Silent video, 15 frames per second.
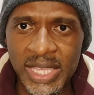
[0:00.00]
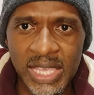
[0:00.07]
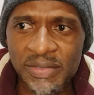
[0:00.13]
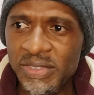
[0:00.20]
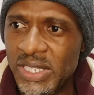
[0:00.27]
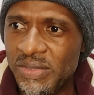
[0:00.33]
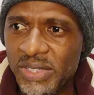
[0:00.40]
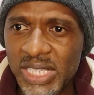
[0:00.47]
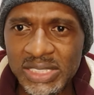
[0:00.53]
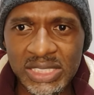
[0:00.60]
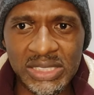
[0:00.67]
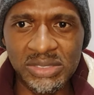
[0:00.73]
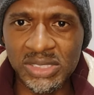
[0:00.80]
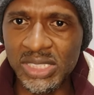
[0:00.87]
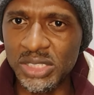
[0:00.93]
even if
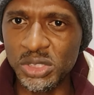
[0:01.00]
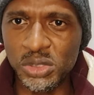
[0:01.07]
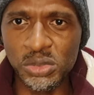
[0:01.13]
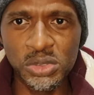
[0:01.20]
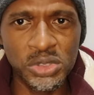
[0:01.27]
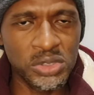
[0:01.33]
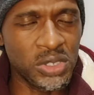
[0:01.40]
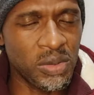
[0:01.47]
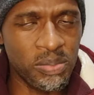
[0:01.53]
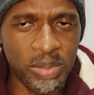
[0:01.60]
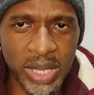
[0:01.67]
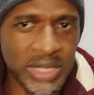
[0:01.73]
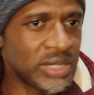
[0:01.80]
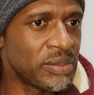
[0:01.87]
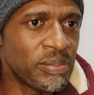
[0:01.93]
Kaizer Chiefs can do so
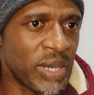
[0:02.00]
bad,